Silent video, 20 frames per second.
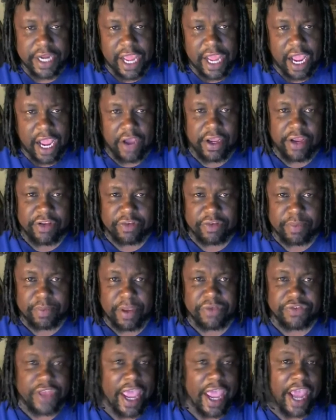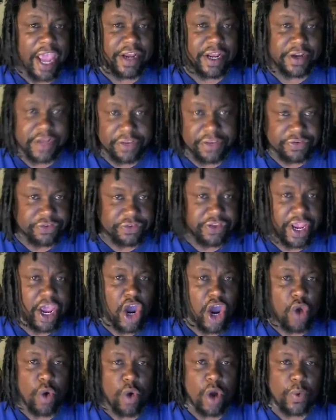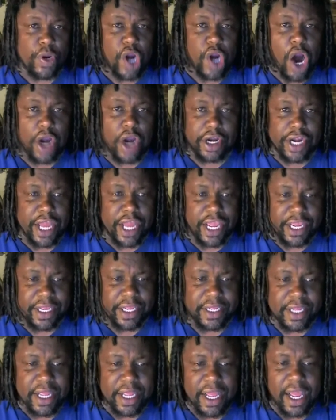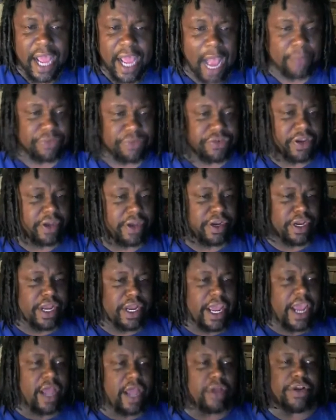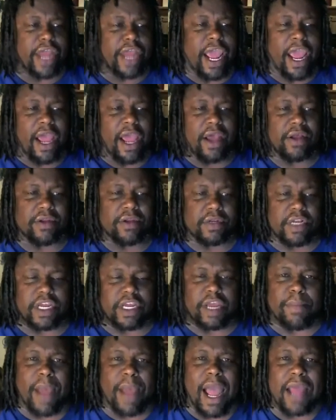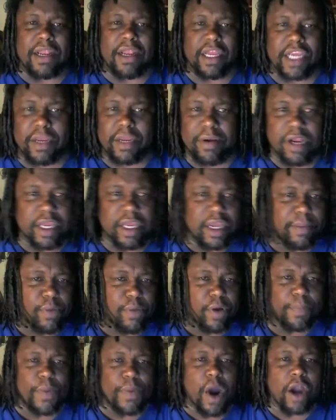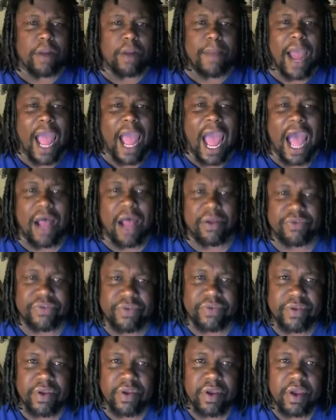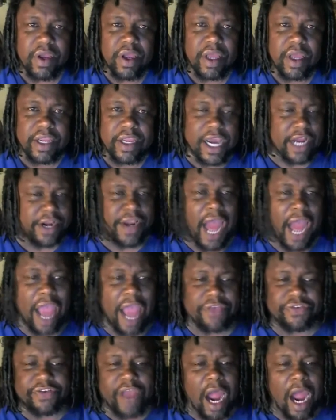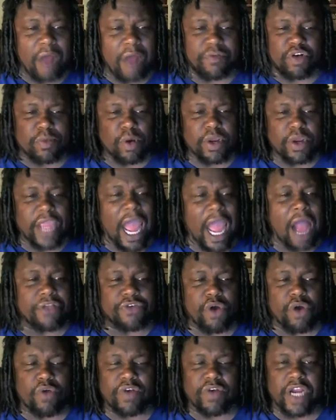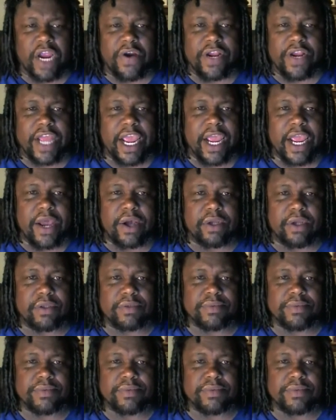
Now, it has been said that this is hell where we are today. I'm sitting in hell now. Look at my, look at, look at one part of my house. Got a nice, comfortable couch over there in here.